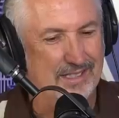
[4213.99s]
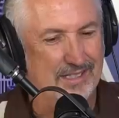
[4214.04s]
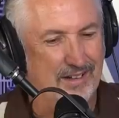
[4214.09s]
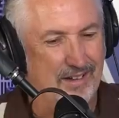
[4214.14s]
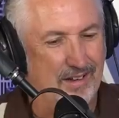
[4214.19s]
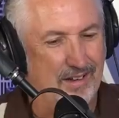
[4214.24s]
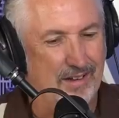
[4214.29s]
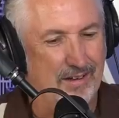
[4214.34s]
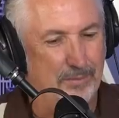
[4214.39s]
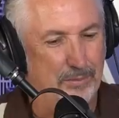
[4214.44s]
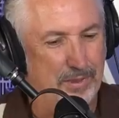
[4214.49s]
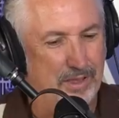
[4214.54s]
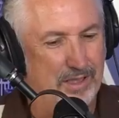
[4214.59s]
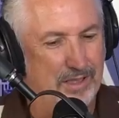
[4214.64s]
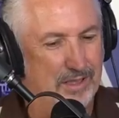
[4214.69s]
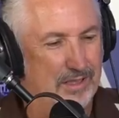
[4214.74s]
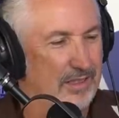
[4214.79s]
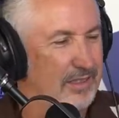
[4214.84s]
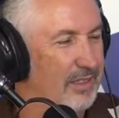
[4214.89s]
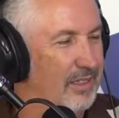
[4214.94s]
not,
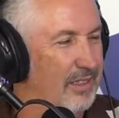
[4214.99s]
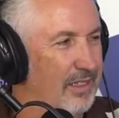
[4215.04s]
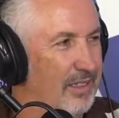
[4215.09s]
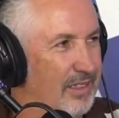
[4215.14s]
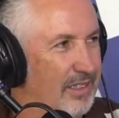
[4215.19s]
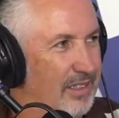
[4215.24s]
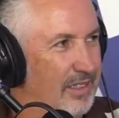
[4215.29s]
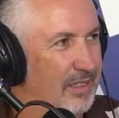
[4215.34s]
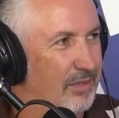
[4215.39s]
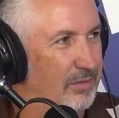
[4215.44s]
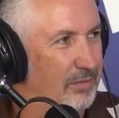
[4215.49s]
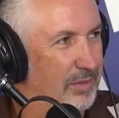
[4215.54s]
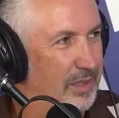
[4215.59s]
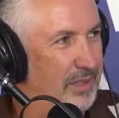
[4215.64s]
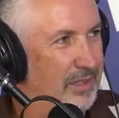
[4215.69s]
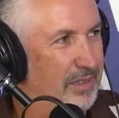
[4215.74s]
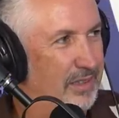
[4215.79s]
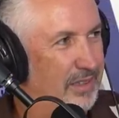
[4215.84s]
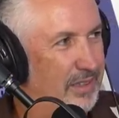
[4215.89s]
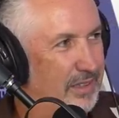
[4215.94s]
because it's not
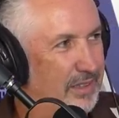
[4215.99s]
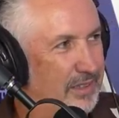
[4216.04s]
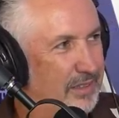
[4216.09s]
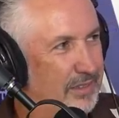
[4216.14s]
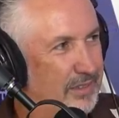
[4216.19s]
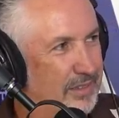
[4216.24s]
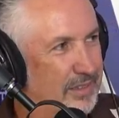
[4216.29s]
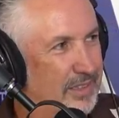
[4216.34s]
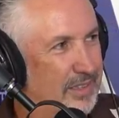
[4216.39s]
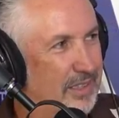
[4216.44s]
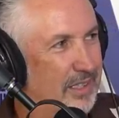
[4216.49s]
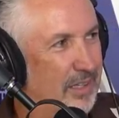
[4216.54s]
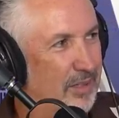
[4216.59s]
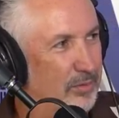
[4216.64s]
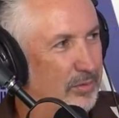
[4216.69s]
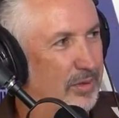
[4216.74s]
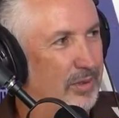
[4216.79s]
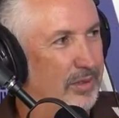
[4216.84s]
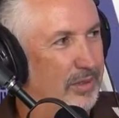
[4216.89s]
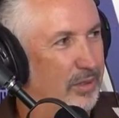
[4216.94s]

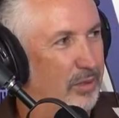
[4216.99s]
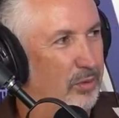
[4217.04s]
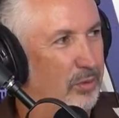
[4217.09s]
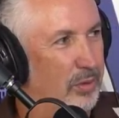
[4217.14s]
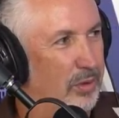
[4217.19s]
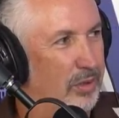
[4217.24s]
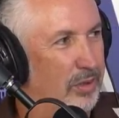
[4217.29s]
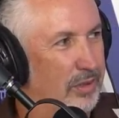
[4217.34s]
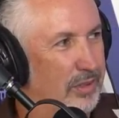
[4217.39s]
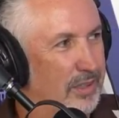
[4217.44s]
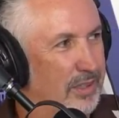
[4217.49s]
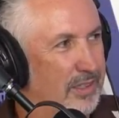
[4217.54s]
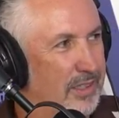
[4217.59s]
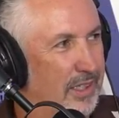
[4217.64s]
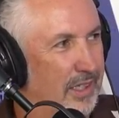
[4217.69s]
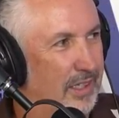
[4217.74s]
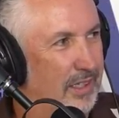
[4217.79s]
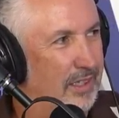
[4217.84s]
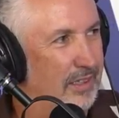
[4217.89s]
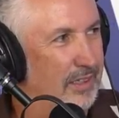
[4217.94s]
really a word, is it?